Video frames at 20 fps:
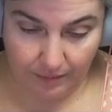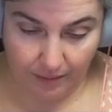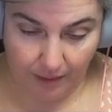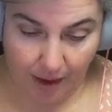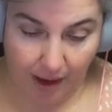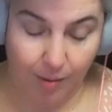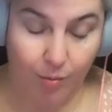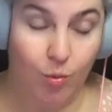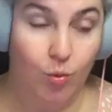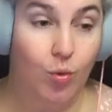
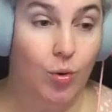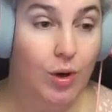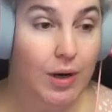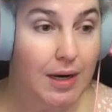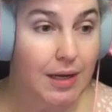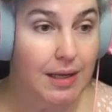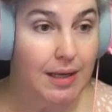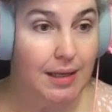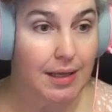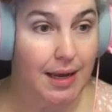I'm
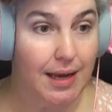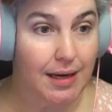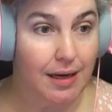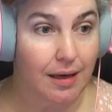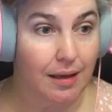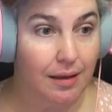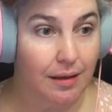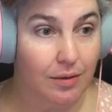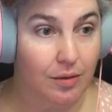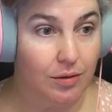really
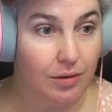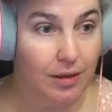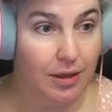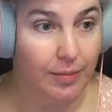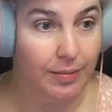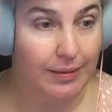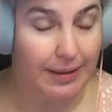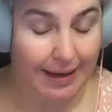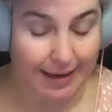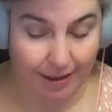liking those
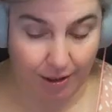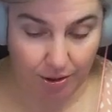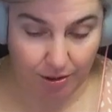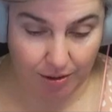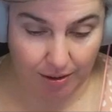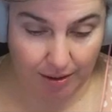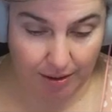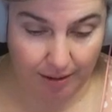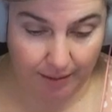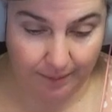lips,
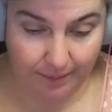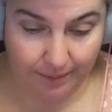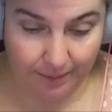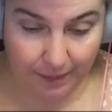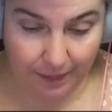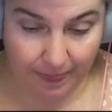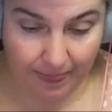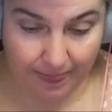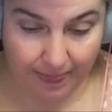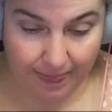actually.
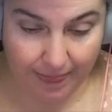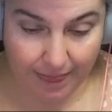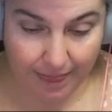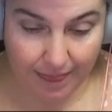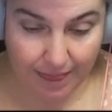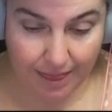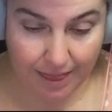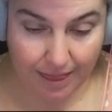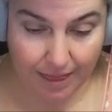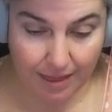
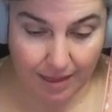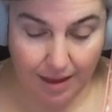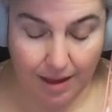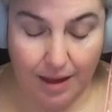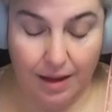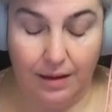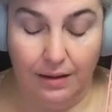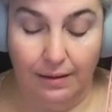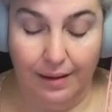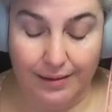
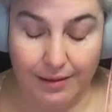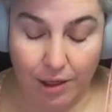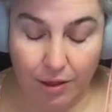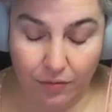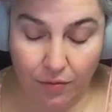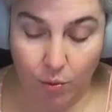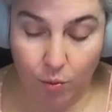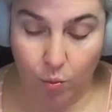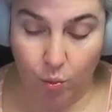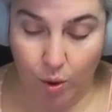Let's go
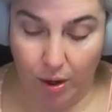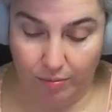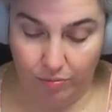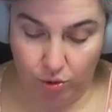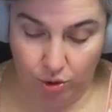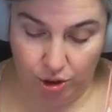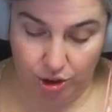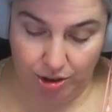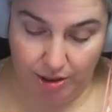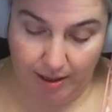for one
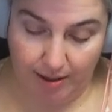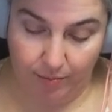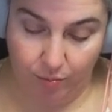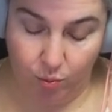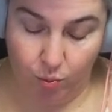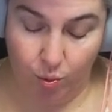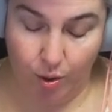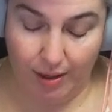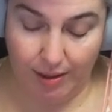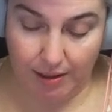more shape.
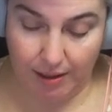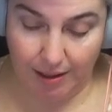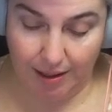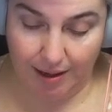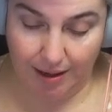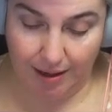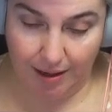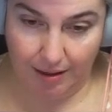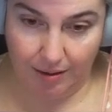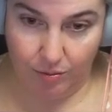What
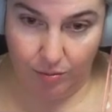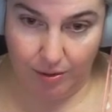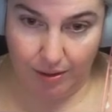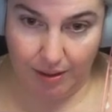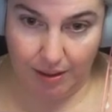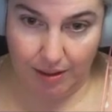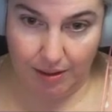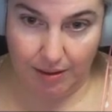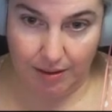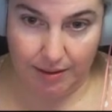can
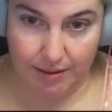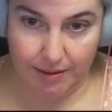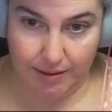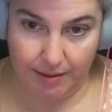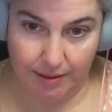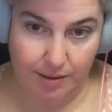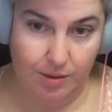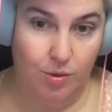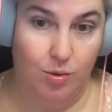we do?